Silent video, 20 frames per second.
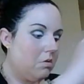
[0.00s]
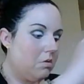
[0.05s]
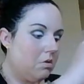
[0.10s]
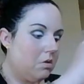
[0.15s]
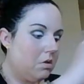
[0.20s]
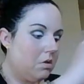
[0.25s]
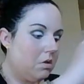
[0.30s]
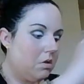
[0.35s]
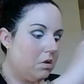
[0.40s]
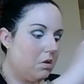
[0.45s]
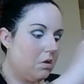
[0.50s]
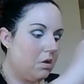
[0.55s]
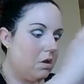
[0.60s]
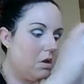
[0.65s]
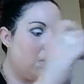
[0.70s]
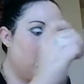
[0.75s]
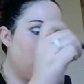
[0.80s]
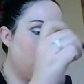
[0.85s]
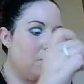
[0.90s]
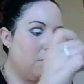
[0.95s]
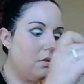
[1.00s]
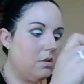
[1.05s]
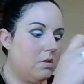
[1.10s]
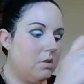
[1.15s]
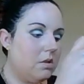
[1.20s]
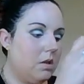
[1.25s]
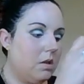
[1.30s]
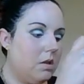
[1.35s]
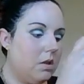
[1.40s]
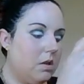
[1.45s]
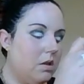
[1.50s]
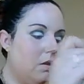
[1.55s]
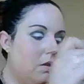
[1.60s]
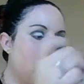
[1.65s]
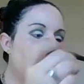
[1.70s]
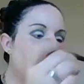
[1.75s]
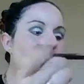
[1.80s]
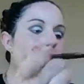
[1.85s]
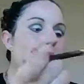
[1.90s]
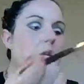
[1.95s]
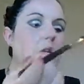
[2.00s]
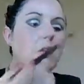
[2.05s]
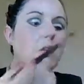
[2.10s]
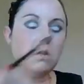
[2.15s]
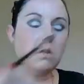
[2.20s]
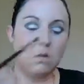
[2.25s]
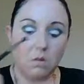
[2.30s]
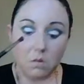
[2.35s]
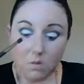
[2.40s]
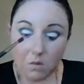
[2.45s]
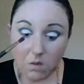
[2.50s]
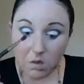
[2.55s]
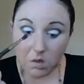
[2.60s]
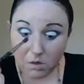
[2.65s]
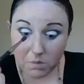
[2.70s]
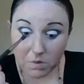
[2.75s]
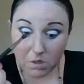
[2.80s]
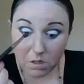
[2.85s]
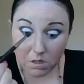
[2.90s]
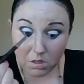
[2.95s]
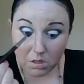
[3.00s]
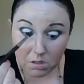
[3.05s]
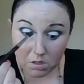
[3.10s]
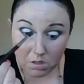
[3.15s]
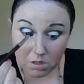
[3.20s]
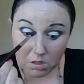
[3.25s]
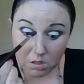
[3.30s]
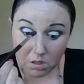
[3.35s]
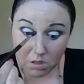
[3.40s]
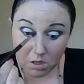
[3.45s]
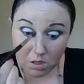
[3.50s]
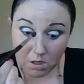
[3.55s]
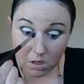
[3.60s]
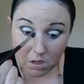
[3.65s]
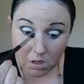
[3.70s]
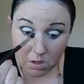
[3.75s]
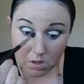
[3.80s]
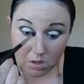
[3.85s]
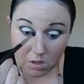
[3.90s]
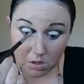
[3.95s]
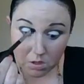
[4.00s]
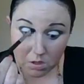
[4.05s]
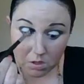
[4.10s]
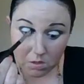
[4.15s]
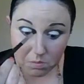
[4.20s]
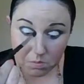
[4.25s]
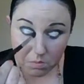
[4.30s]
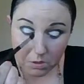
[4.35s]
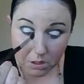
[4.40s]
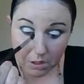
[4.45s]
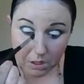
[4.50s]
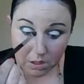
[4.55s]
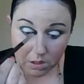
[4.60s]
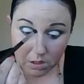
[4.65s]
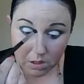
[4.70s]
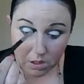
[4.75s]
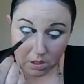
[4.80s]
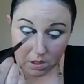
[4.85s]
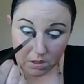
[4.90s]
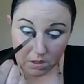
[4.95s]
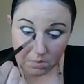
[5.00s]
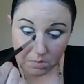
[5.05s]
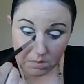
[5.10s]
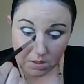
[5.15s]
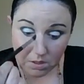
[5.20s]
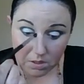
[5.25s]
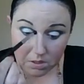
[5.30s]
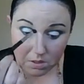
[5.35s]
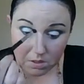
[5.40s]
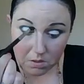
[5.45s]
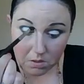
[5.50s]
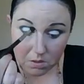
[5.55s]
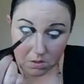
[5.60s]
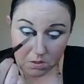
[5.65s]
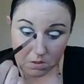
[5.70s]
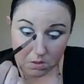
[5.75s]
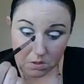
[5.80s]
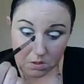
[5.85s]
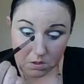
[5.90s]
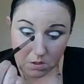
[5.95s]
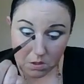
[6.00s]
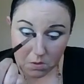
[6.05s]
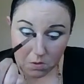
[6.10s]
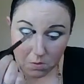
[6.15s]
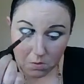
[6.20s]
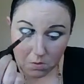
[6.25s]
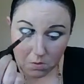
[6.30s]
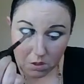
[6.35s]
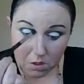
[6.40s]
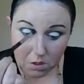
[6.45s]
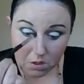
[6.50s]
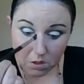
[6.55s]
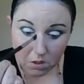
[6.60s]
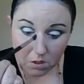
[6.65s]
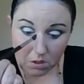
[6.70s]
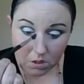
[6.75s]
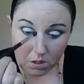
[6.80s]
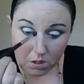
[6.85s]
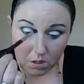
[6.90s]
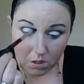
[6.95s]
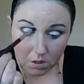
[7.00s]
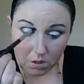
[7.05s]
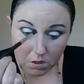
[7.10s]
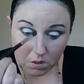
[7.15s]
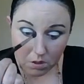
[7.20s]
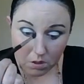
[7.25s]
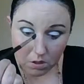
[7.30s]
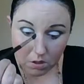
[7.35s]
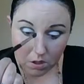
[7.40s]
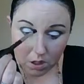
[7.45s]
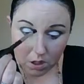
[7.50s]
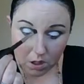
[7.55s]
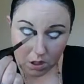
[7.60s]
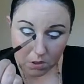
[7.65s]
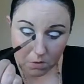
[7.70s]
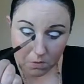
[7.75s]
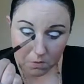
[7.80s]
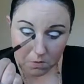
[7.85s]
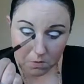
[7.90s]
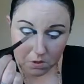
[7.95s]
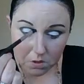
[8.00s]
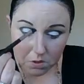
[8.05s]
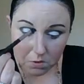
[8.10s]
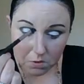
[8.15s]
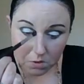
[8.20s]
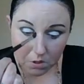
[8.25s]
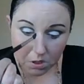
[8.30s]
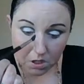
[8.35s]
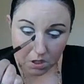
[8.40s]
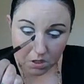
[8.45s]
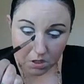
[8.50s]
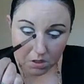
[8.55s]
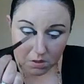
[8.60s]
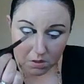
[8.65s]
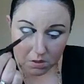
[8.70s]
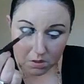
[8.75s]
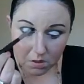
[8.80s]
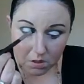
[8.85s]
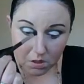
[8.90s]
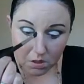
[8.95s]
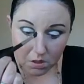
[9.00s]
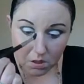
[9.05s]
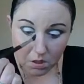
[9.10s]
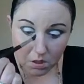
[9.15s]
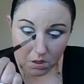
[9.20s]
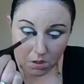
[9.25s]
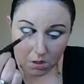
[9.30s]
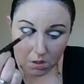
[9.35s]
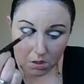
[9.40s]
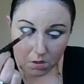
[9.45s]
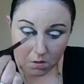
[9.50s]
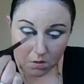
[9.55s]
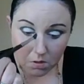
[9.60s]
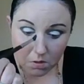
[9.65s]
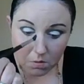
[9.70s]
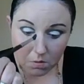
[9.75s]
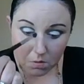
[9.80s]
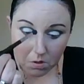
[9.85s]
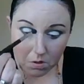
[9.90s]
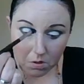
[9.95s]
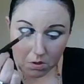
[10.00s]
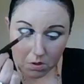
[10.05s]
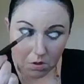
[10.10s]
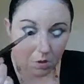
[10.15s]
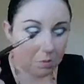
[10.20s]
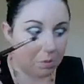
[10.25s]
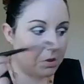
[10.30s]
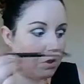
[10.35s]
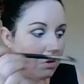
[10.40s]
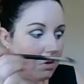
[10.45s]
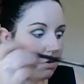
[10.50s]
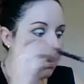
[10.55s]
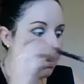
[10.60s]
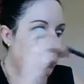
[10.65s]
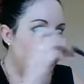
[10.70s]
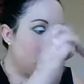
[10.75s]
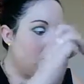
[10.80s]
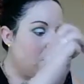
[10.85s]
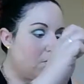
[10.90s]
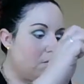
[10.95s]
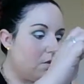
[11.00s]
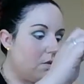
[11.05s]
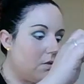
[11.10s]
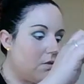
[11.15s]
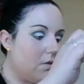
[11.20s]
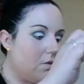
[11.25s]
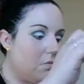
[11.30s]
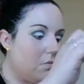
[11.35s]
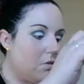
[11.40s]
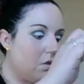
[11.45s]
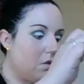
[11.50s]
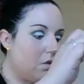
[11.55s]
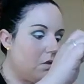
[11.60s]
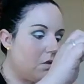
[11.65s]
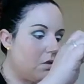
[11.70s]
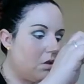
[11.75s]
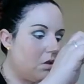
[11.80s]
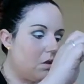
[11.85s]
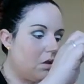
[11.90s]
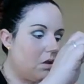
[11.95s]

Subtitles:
Just the tiniest bit. You don't need much. Just brighten up because it's so dark, and dark closes your eyes. You want to open your eyes a little bit.